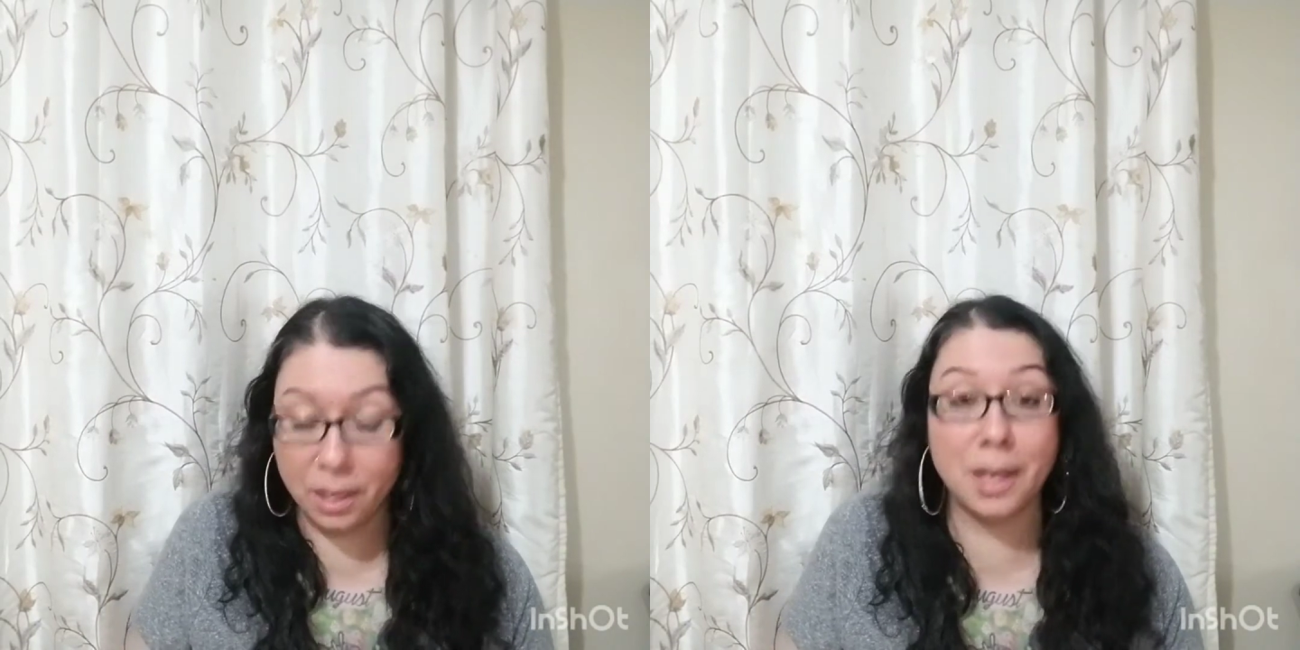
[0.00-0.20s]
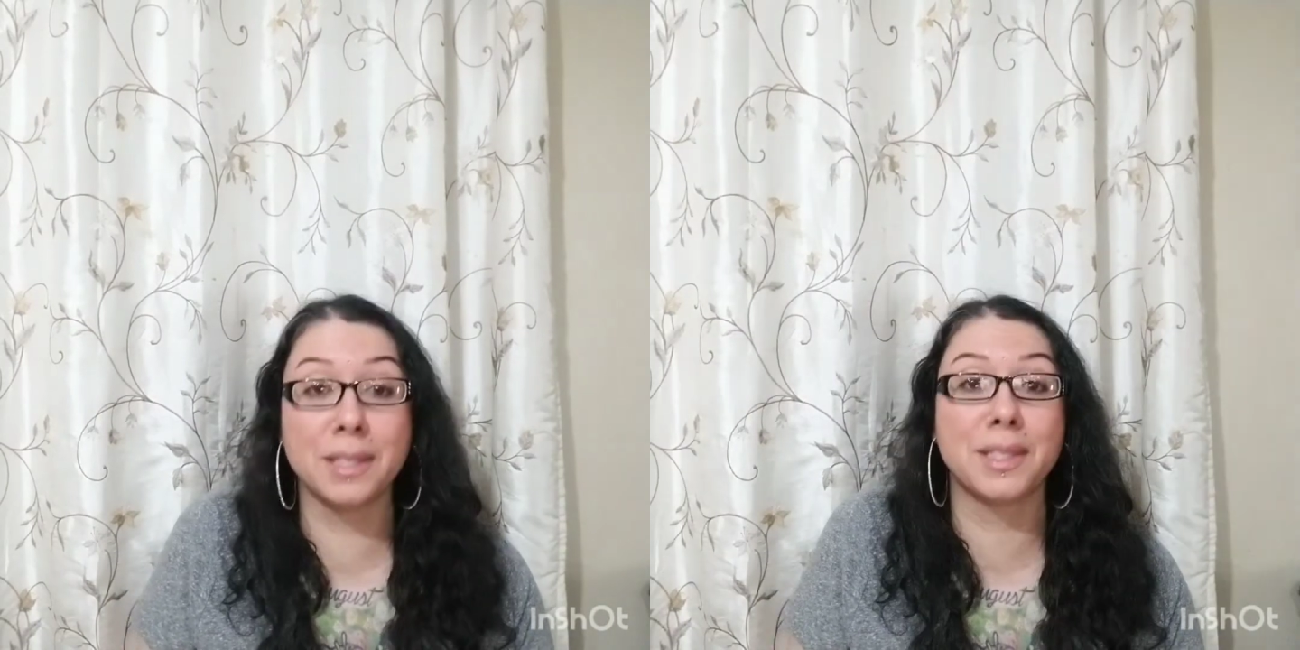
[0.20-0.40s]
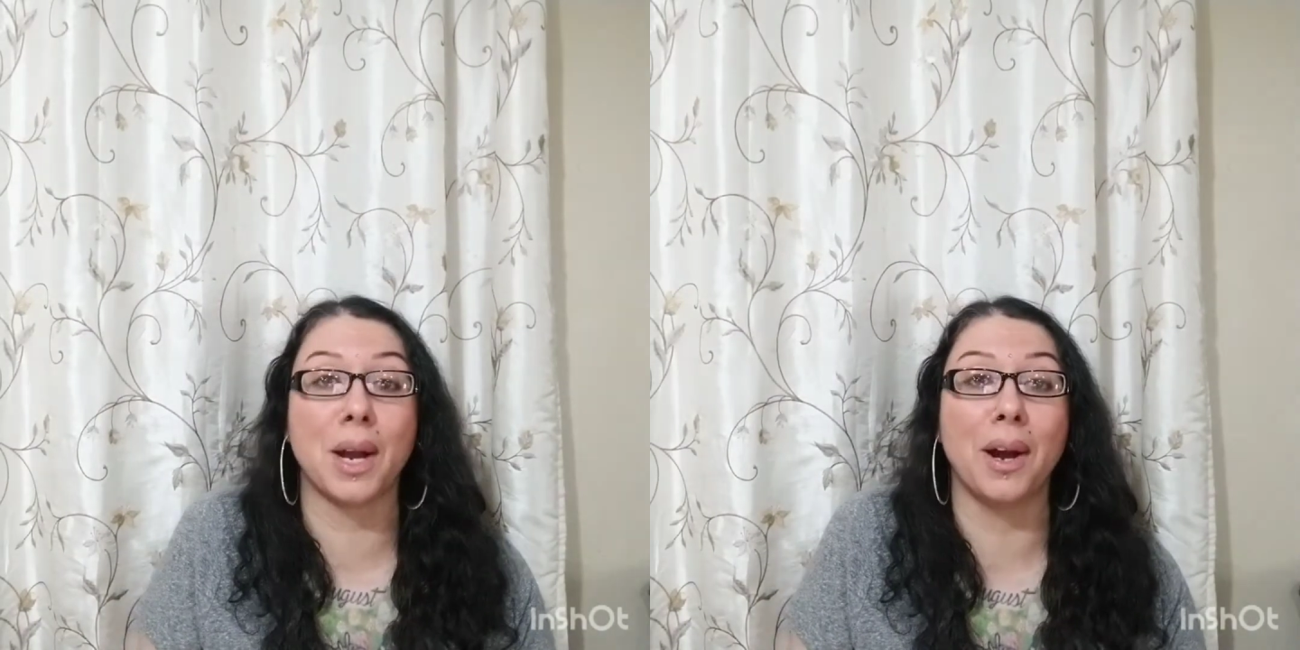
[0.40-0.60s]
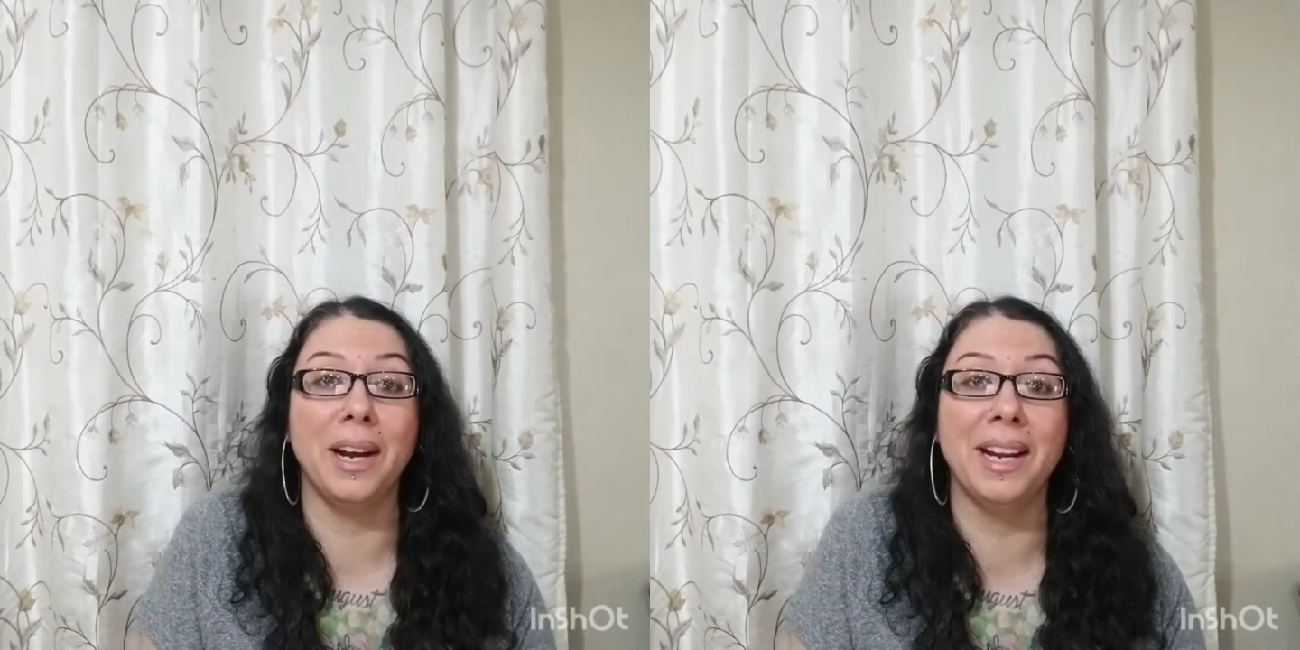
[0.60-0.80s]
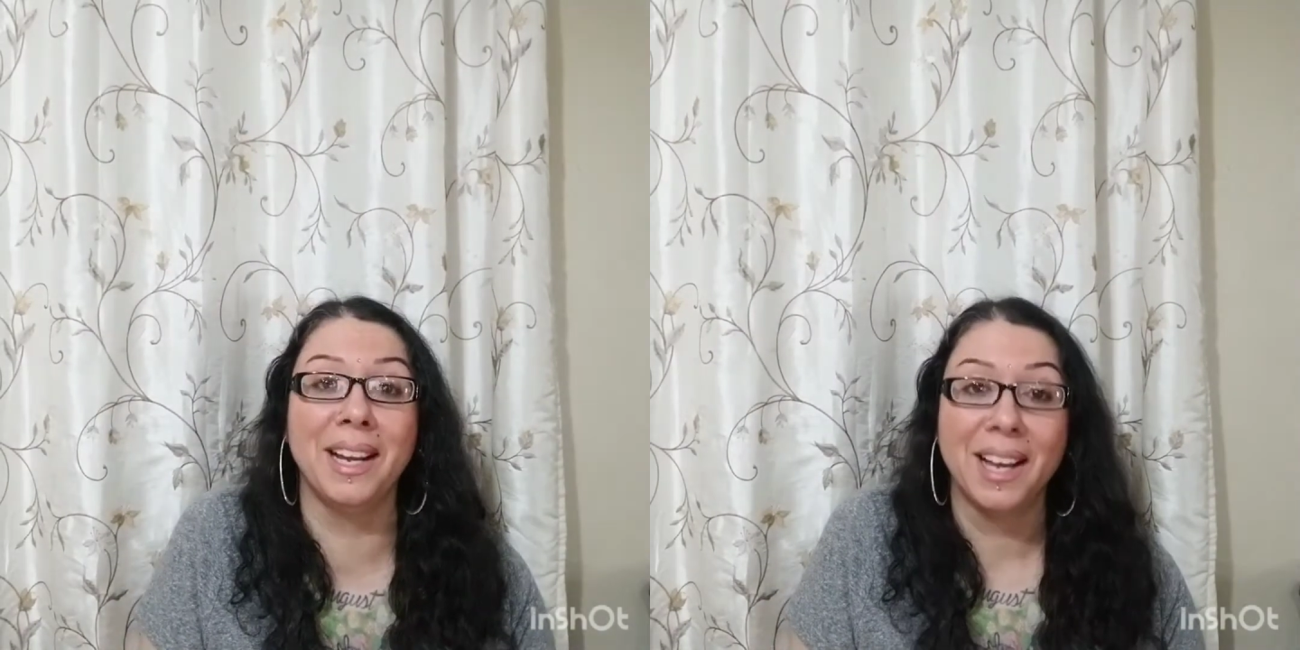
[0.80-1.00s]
Sorry.